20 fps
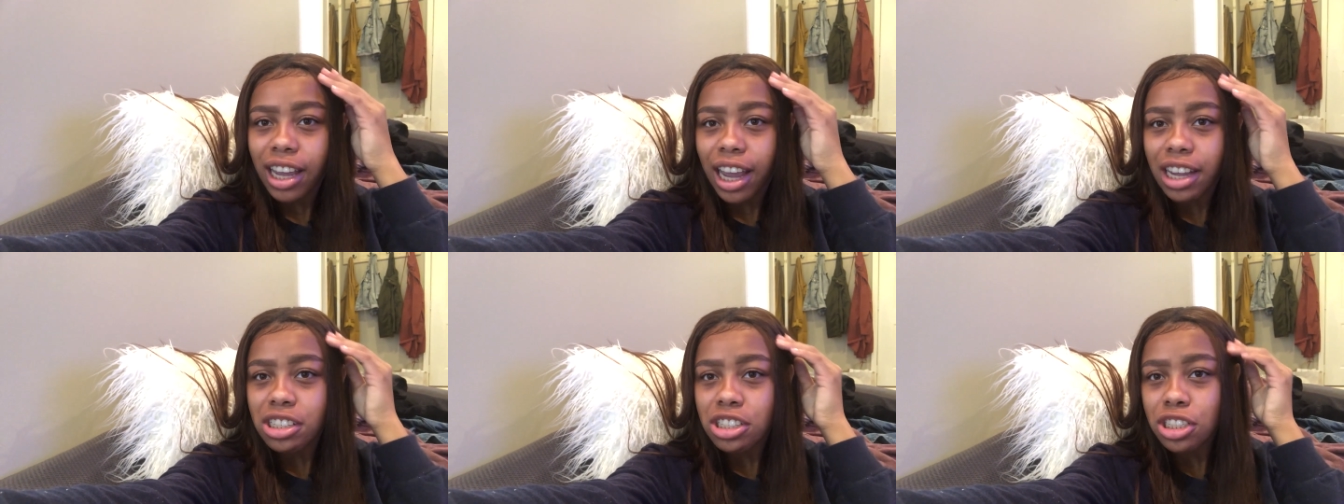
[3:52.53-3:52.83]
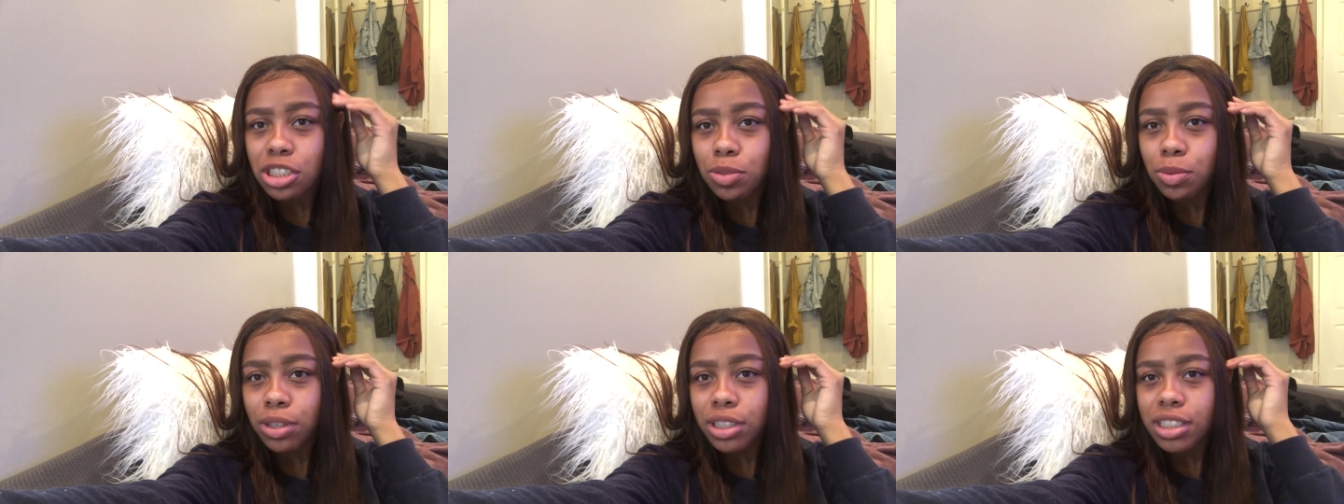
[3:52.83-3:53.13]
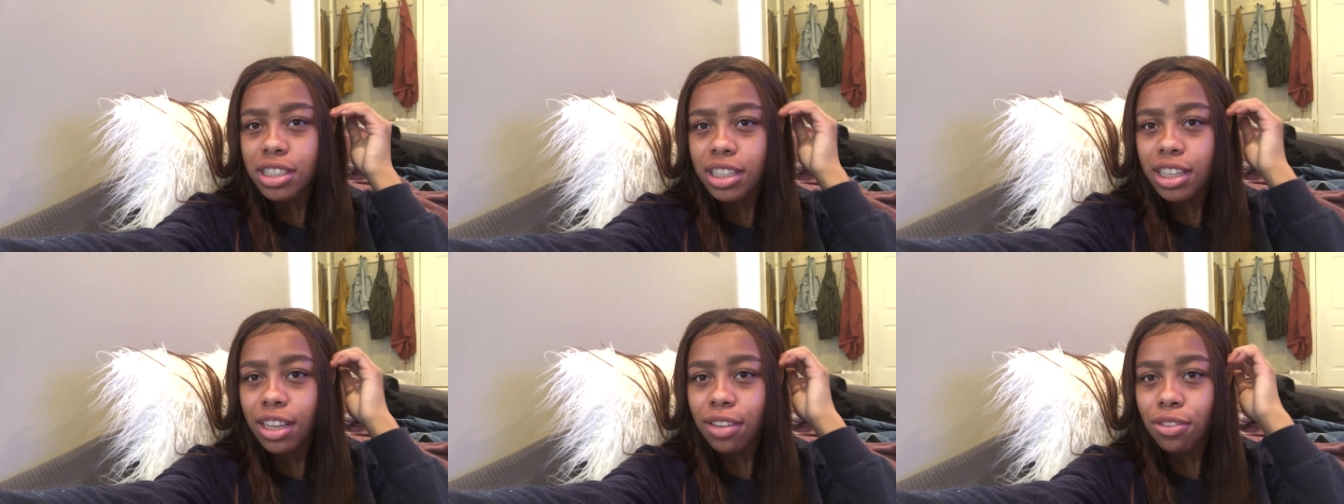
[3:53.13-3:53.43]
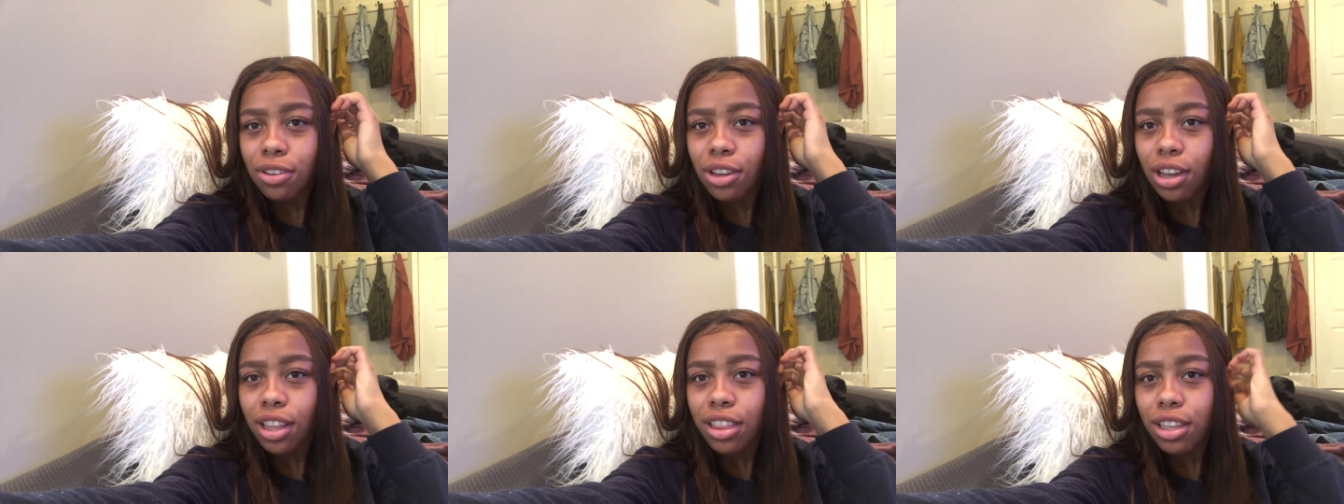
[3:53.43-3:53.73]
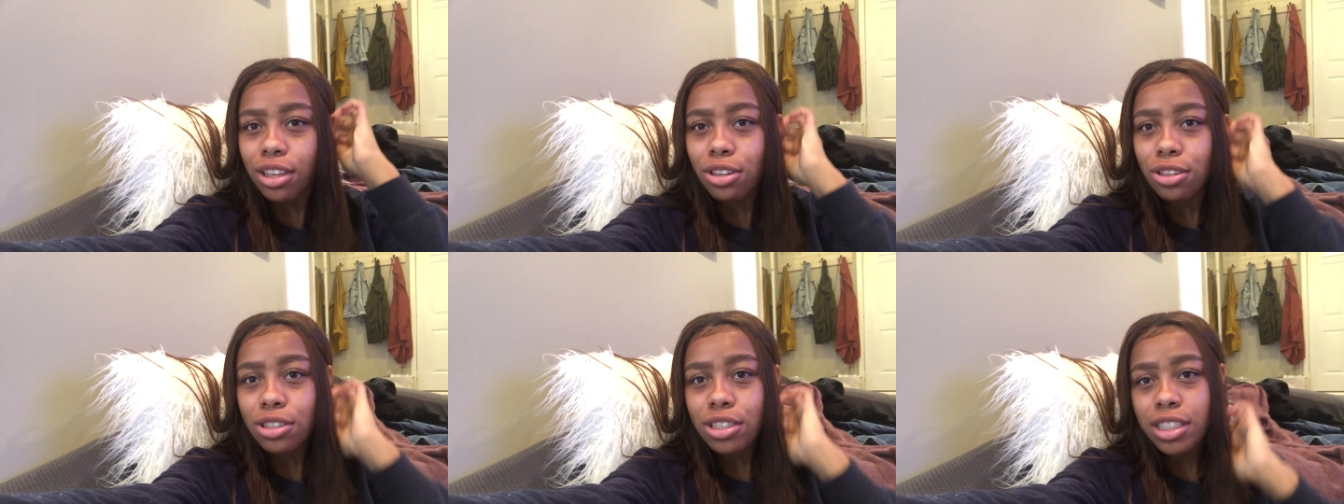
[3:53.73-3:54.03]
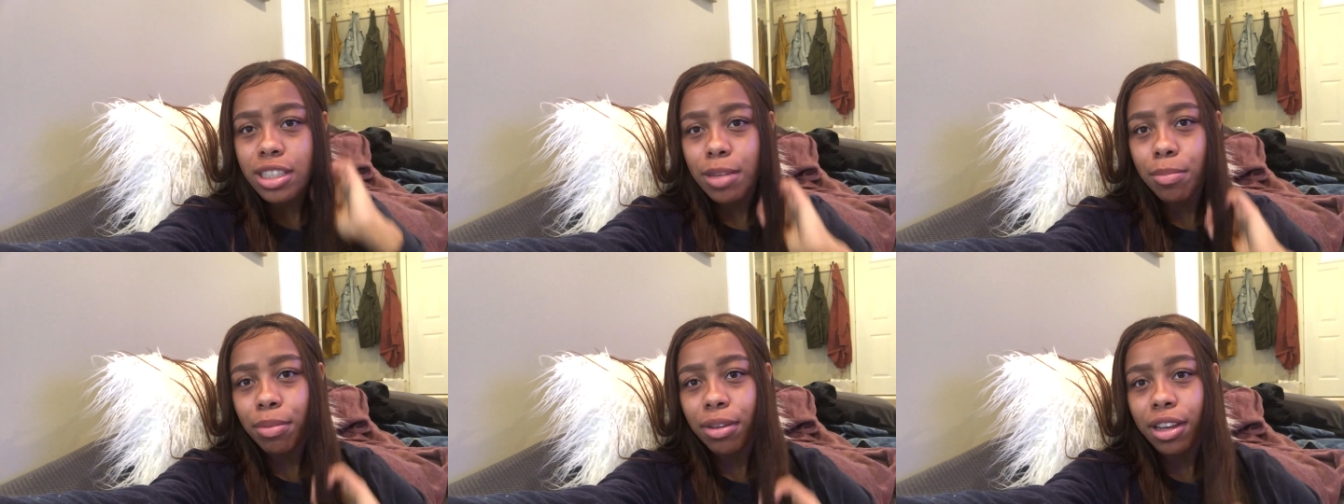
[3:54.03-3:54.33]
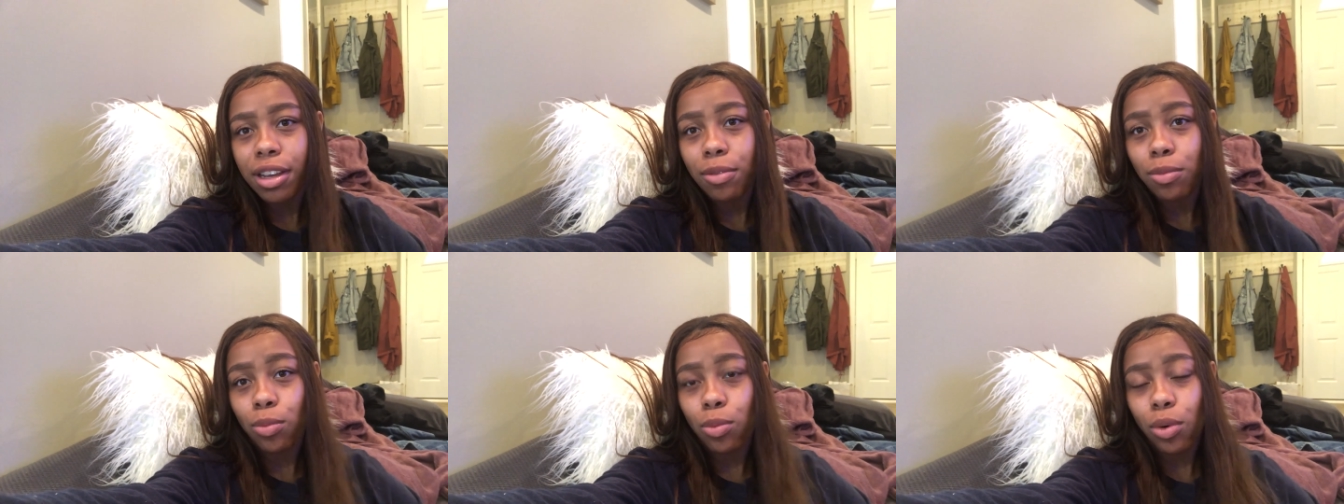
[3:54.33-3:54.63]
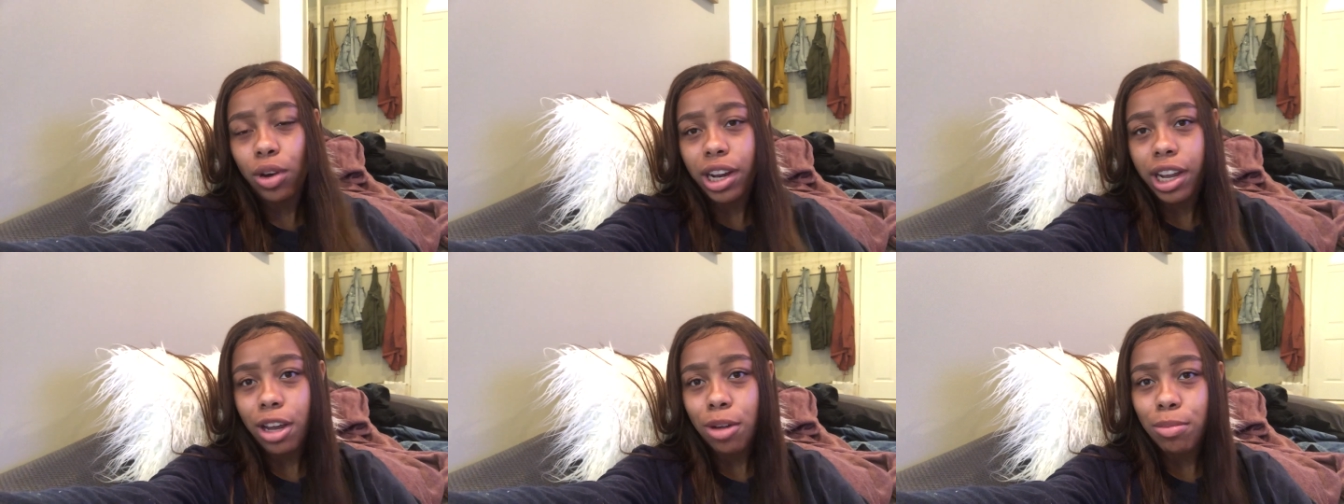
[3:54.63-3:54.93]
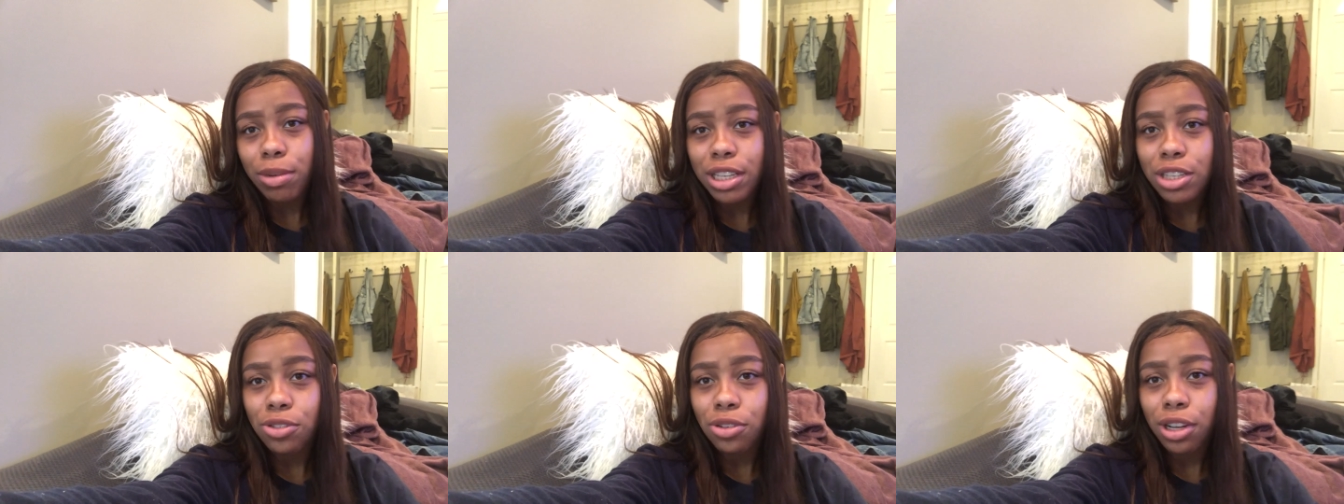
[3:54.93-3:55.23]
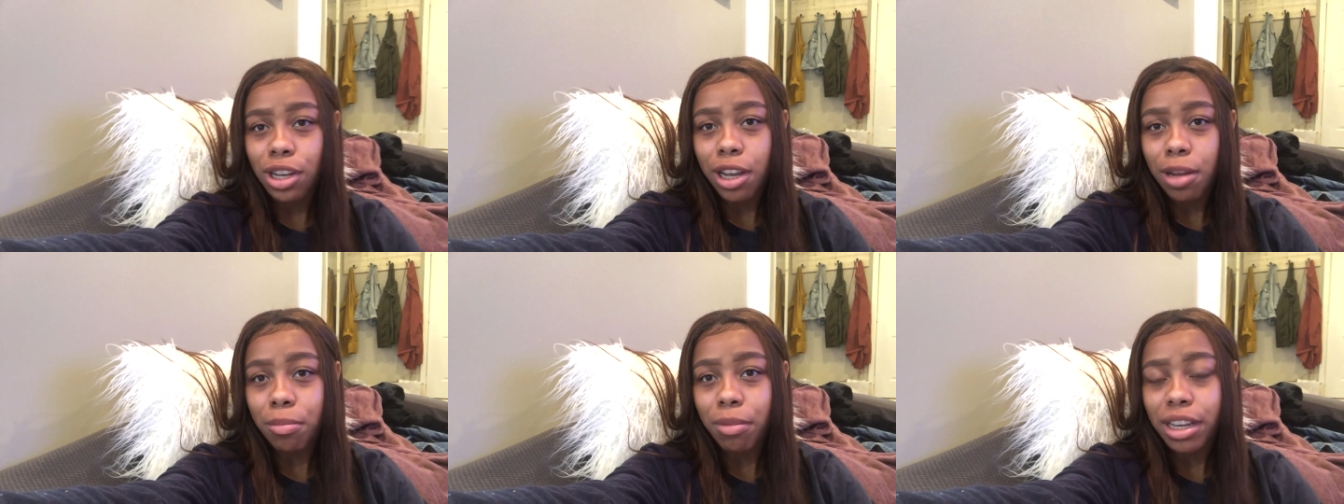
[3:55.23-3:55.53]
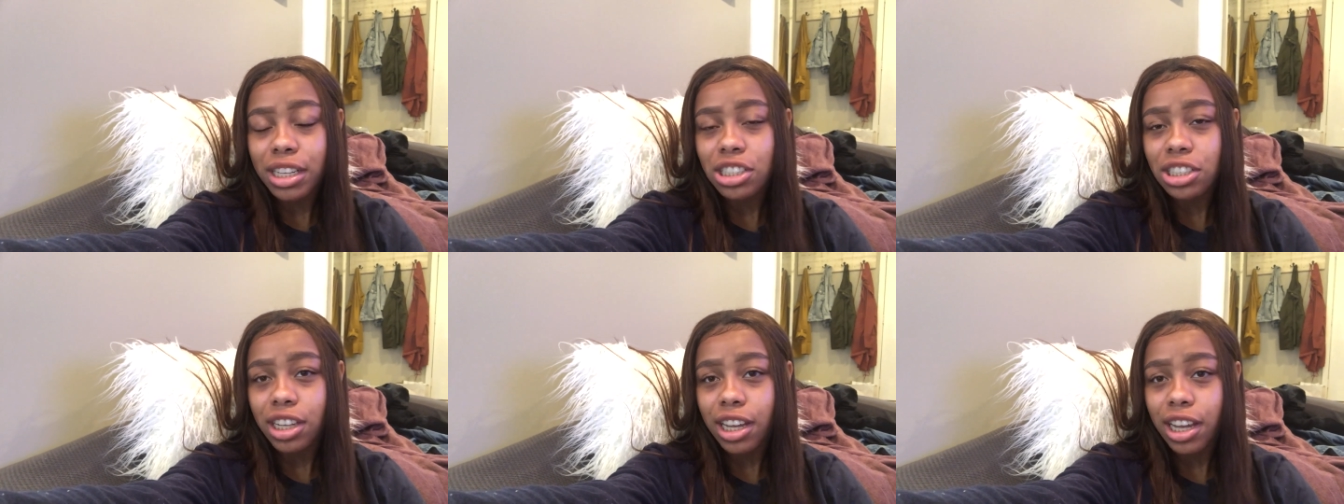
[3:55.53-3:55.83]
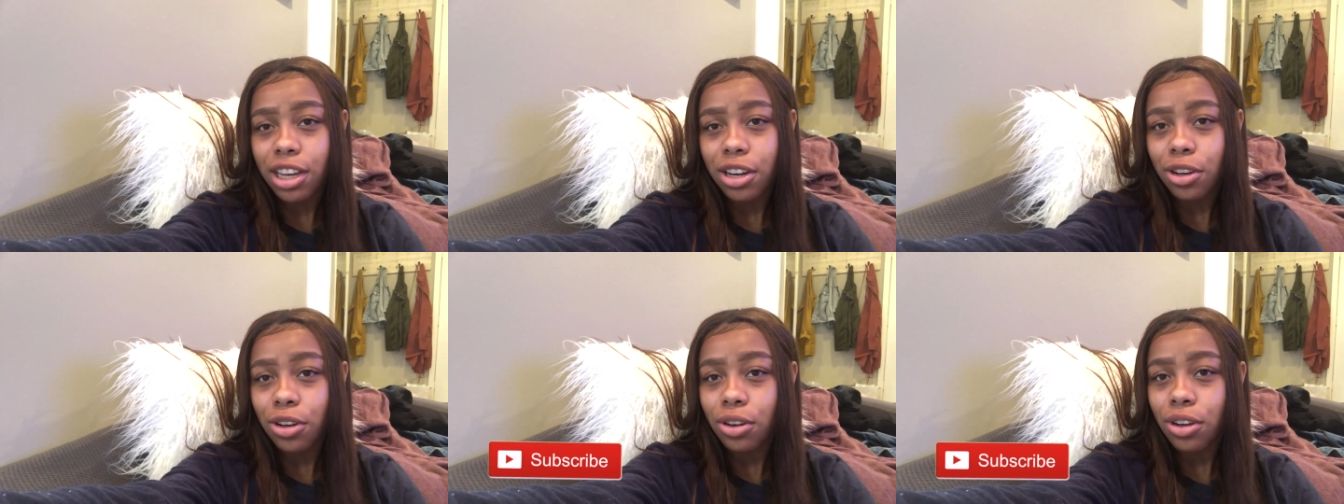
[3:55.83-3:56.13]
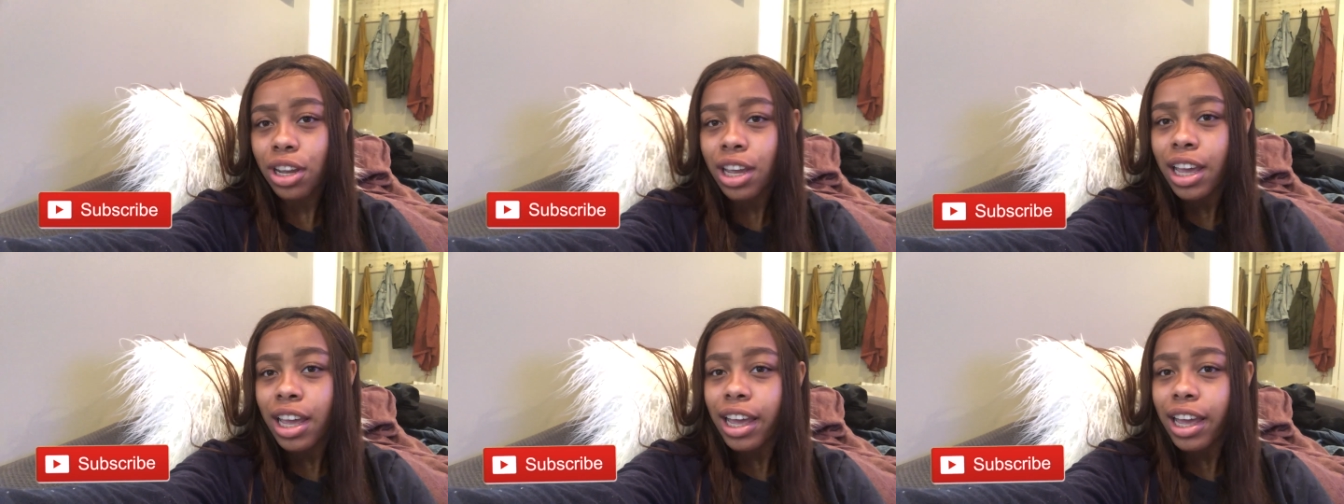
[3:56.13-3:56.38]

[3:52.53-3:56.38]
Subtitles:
I just wanted to give you a little snippet of what I'll be doing on my channel.